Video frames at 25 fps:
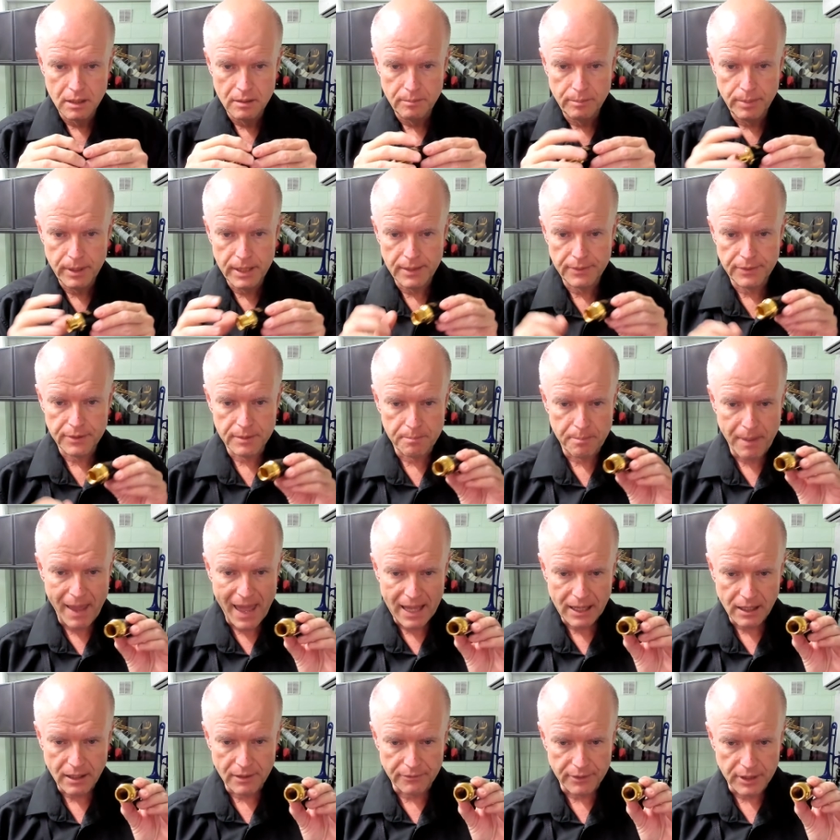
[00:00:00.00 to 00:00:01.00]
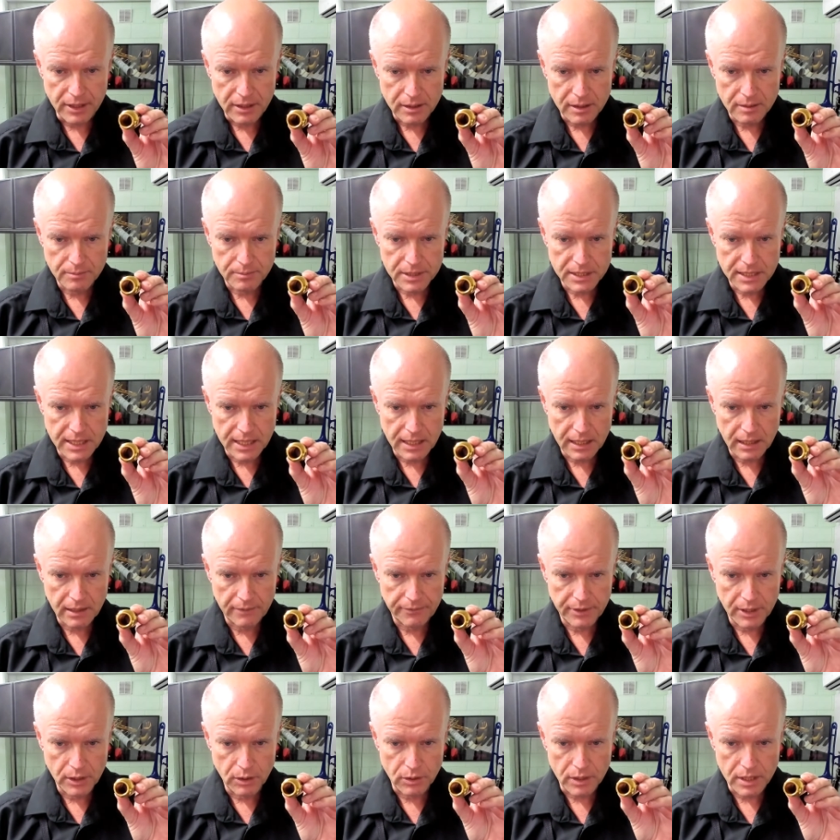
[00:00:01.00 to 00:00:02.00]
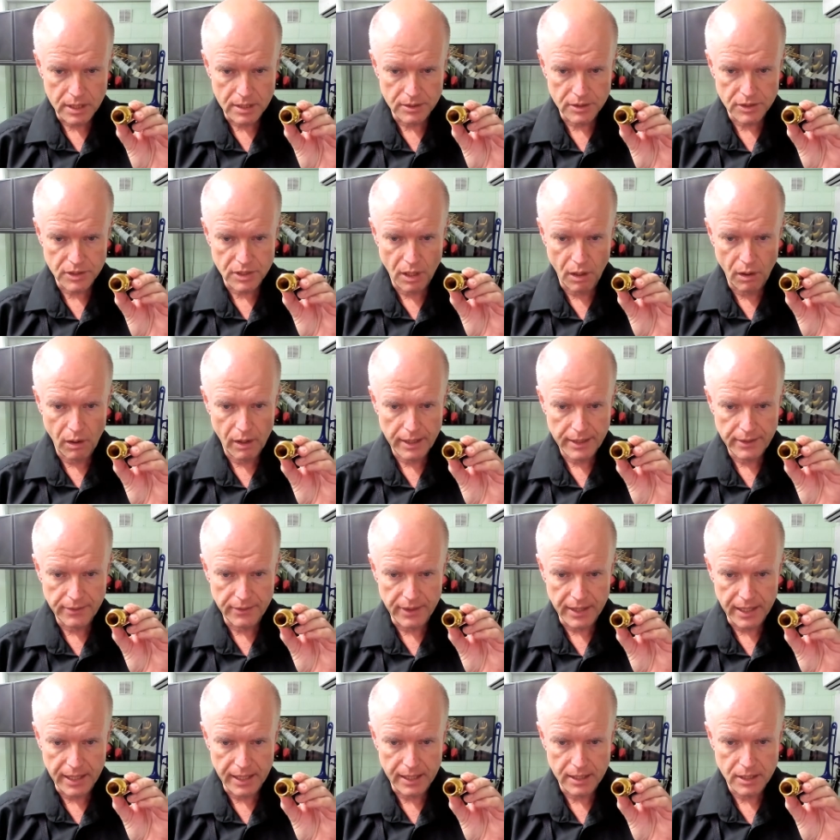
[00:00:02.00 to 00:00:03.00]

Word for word: but at the back of it, and particularly if you look inside there,